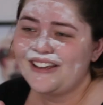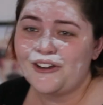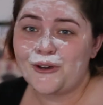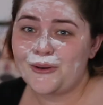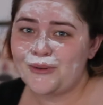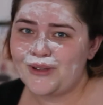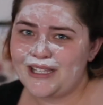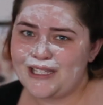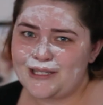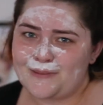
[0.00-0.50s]

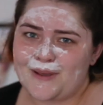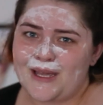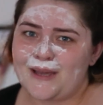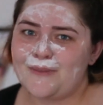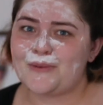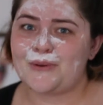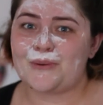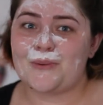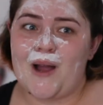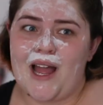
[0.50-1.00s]
Who are these
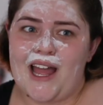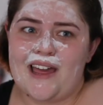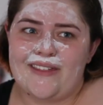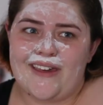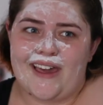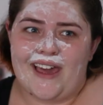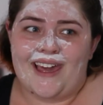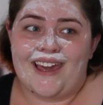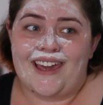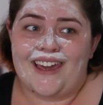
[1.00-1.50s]
people? Why are
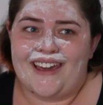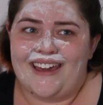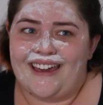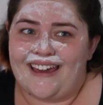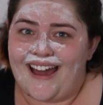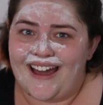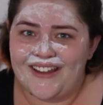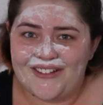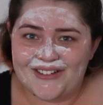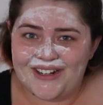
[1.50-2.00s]
they here?
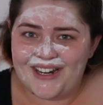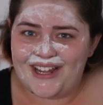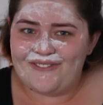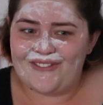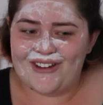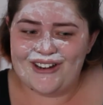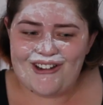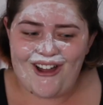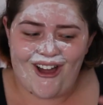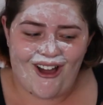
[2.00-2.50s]
I don't
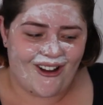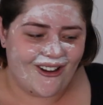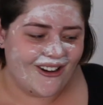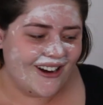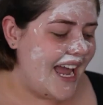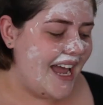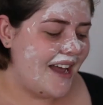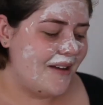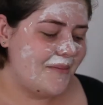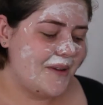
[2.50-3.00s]
even know.
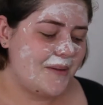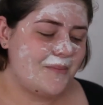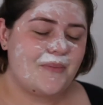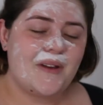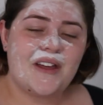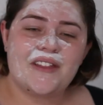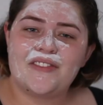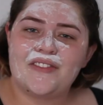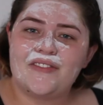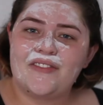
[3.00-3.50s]

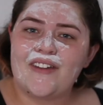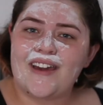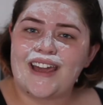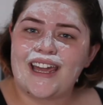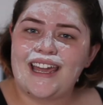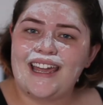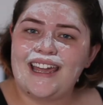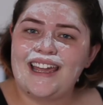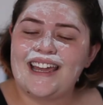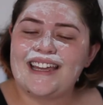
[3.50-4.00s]
But
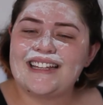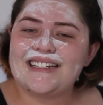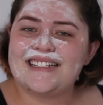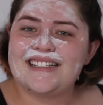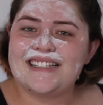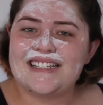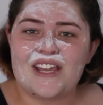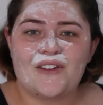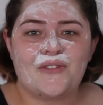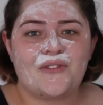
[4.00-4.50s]
they
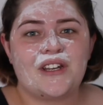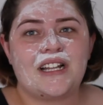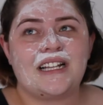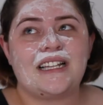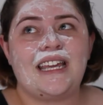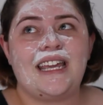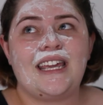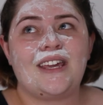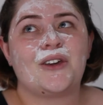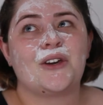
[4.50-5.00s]

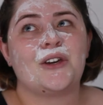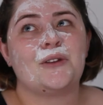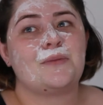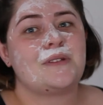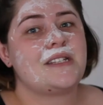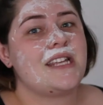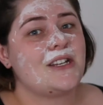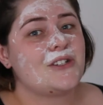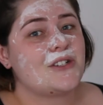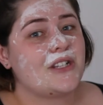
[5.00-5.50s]
definitely could
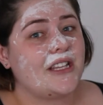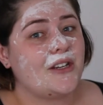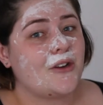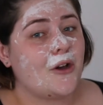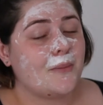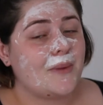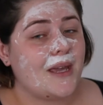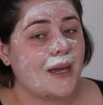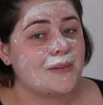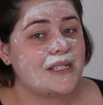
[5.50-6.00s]
potentially
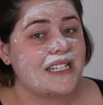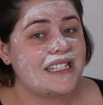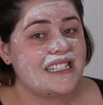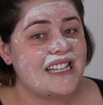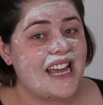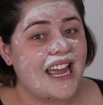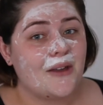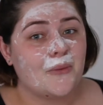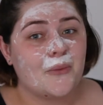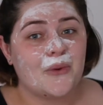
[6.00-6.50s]
not be up to
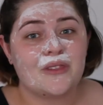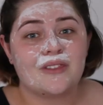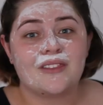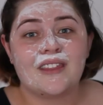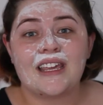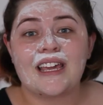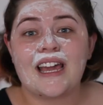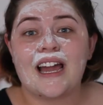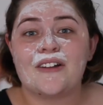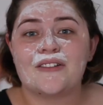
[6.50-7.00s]
date with
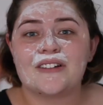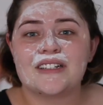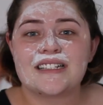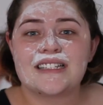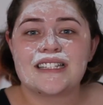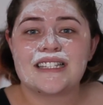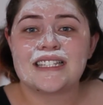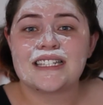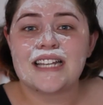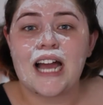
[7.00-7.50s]
the current
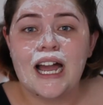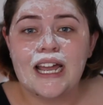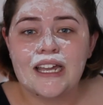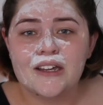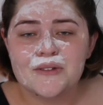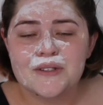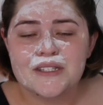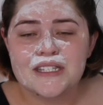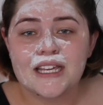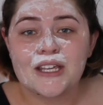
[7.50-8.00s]

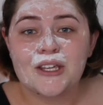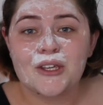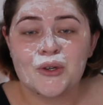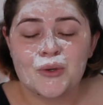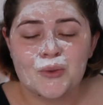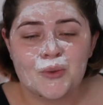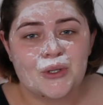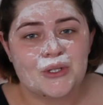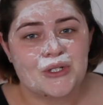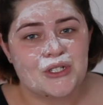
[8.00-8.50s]
styles that
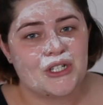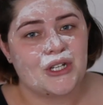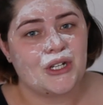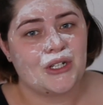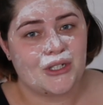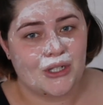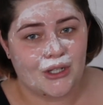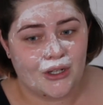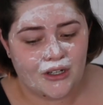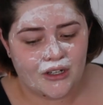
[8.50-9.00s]
you want to
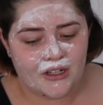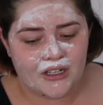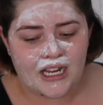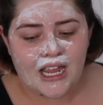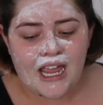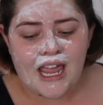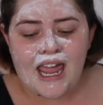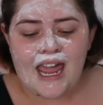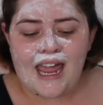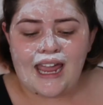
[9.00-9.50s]
learn.
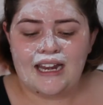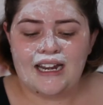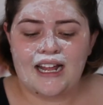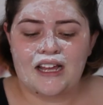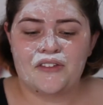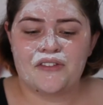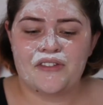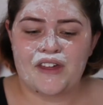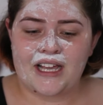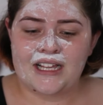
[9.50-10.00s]
And
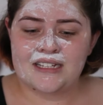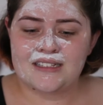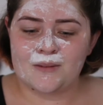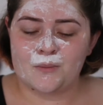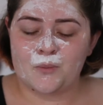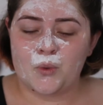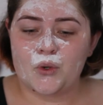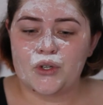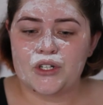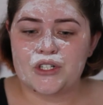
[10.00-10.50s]
I think it's
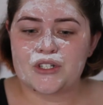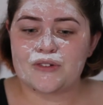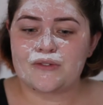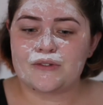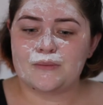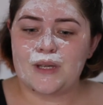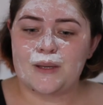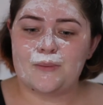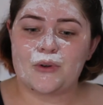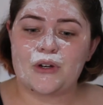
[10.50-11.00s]
important to
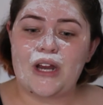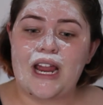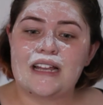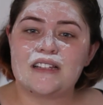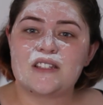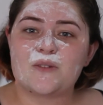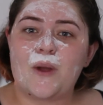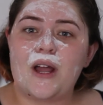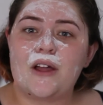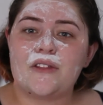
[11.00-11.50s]
remember
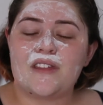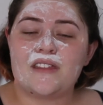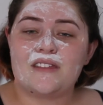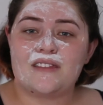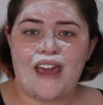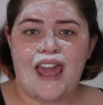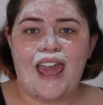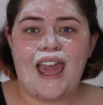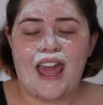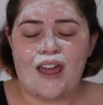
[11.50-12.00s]
as well
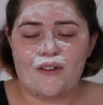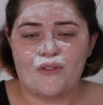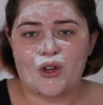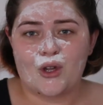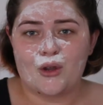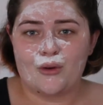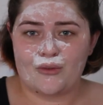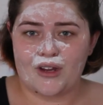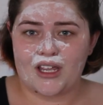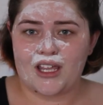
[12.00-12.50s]
that they have a
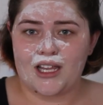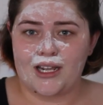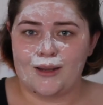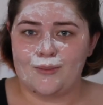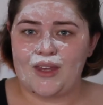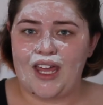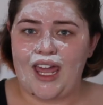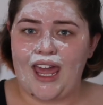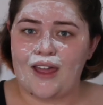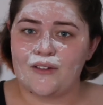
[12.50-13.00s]

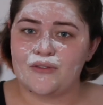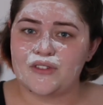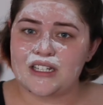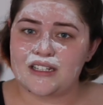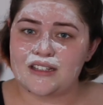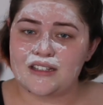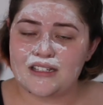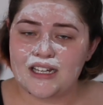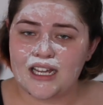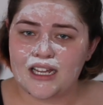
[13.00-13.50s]
curriculum they have to
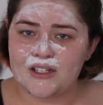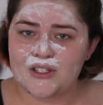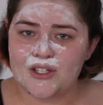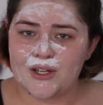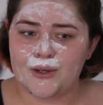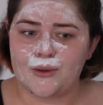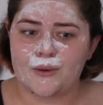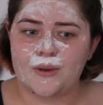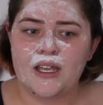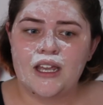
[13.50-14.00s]
stick
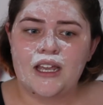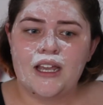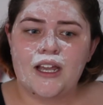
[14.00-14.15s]
to